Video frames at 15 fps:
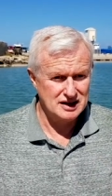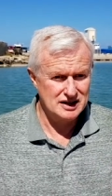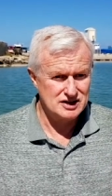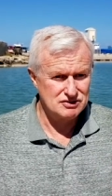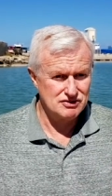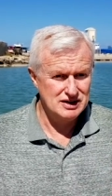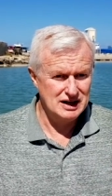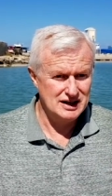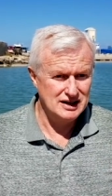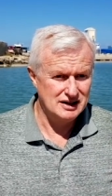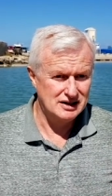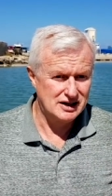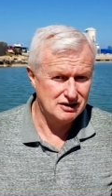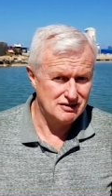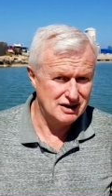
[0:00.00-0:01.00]
as really
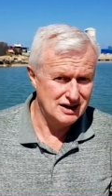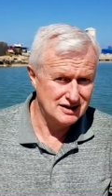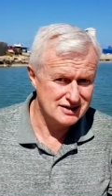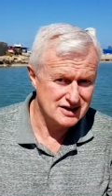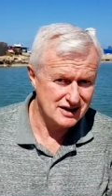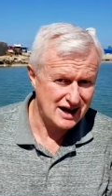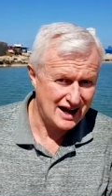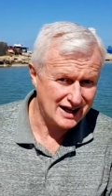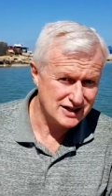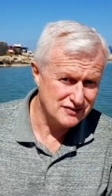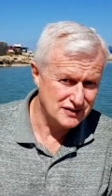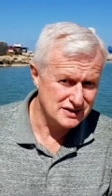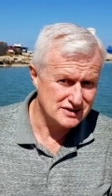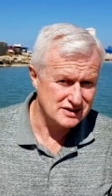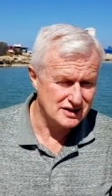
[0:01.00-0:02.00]
guerrillas and
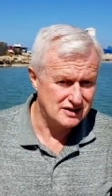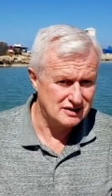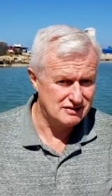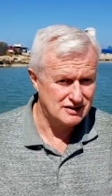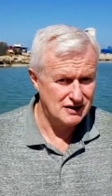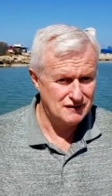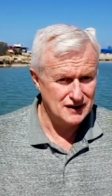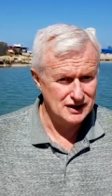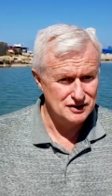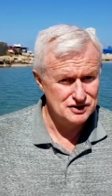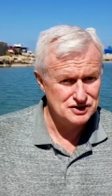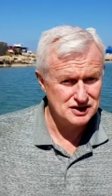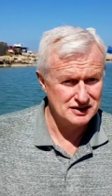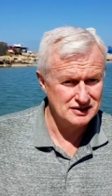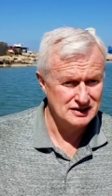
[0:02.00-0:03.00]
activists in a
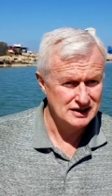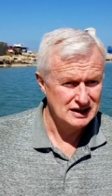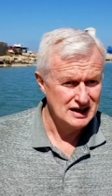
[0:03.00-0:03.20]
revolution